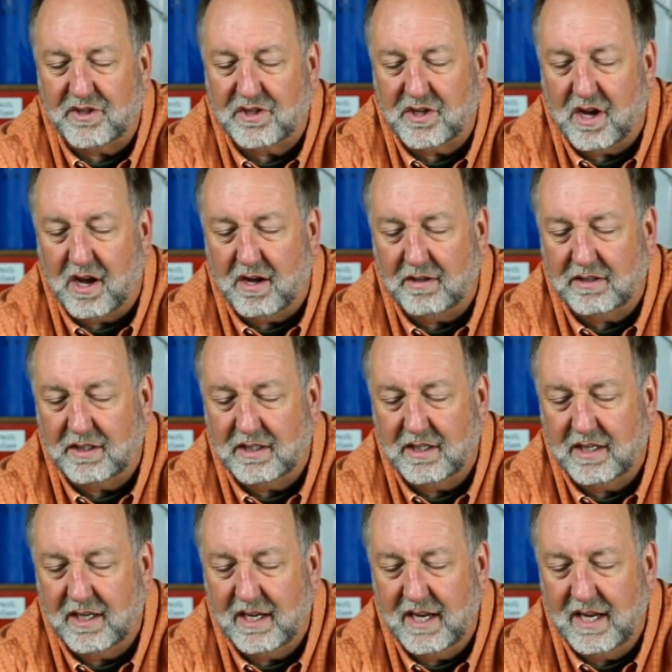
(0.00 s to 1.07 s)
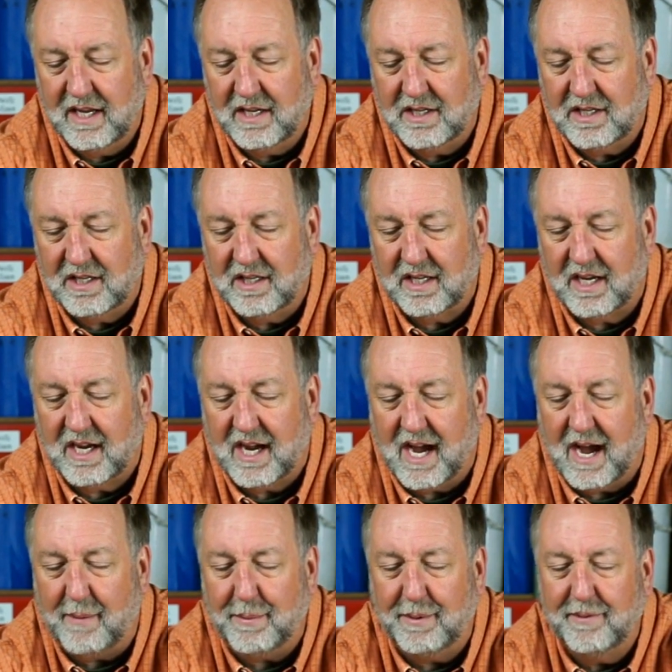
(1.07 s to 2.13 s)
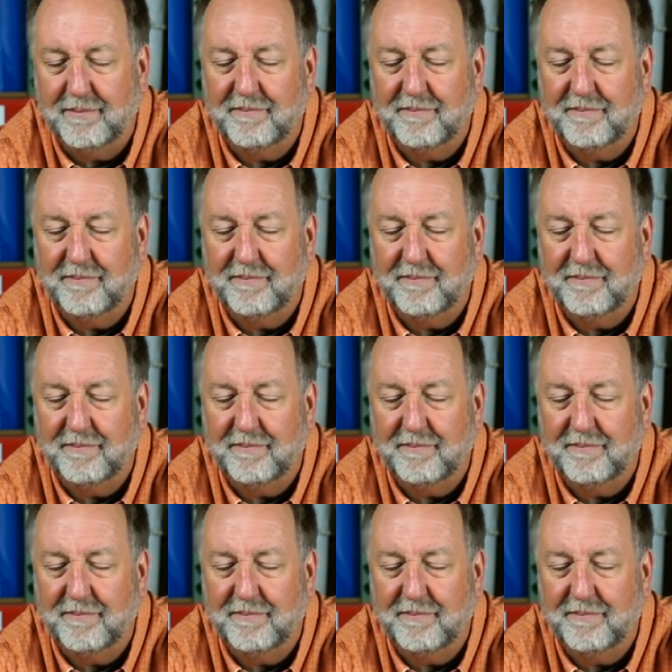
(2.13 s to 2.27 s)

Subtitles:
salt into the cup.